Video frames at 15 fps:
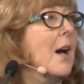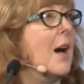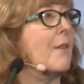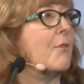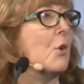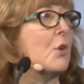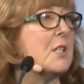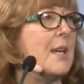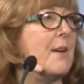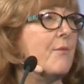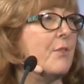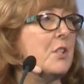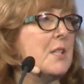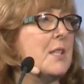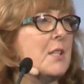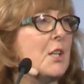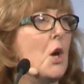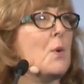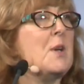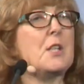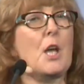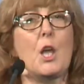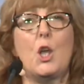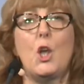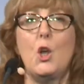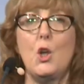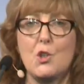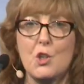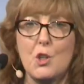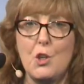Of course, San Francisco is a
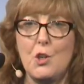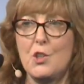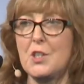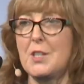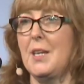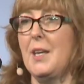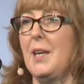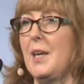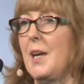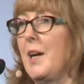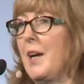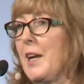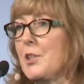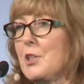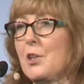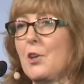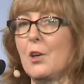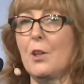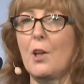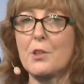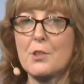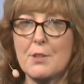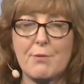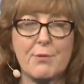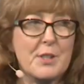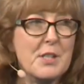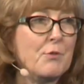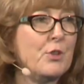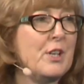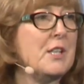huge city. It's got lots of
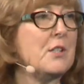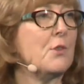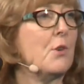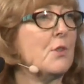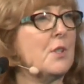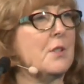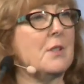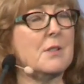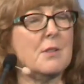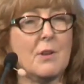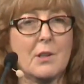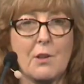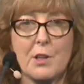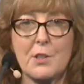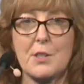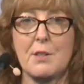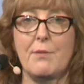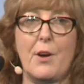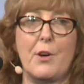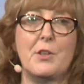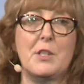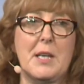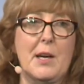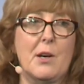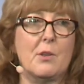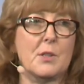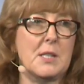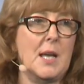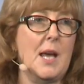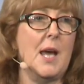resources. It's got lots of
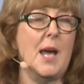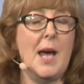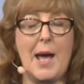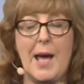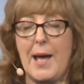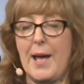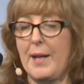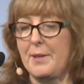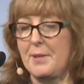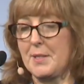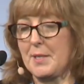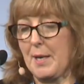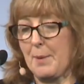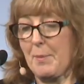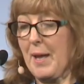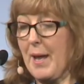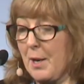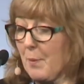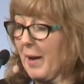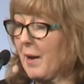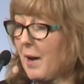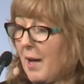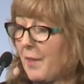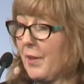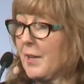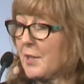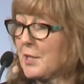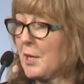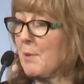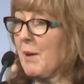hotels. And anyway, I think
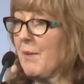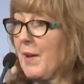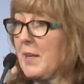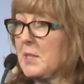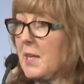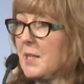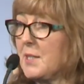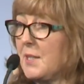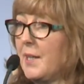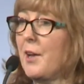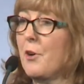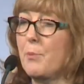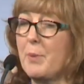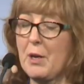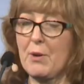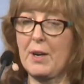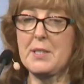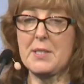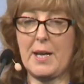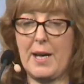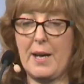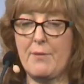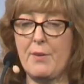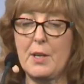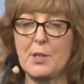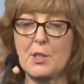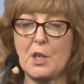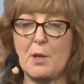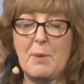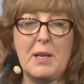it's going to be fantastic, and it'll be great to have
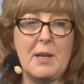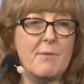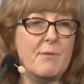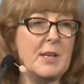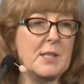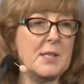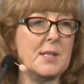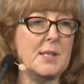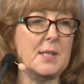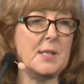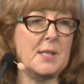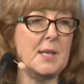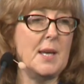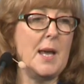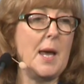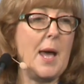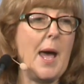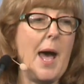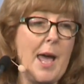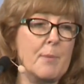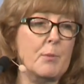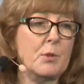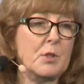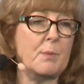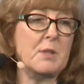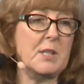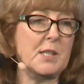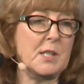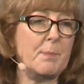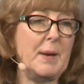so many investors able to
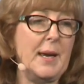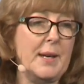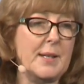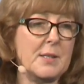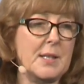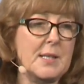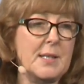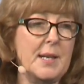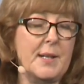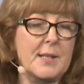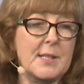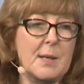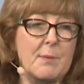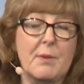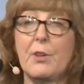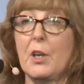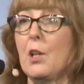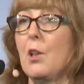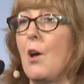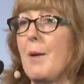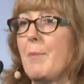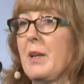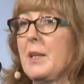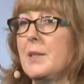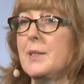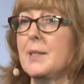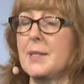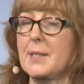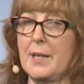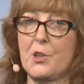participate, as I said, in some of the climate
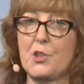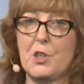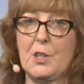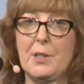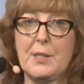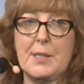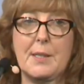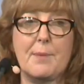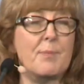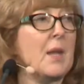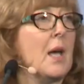discussions.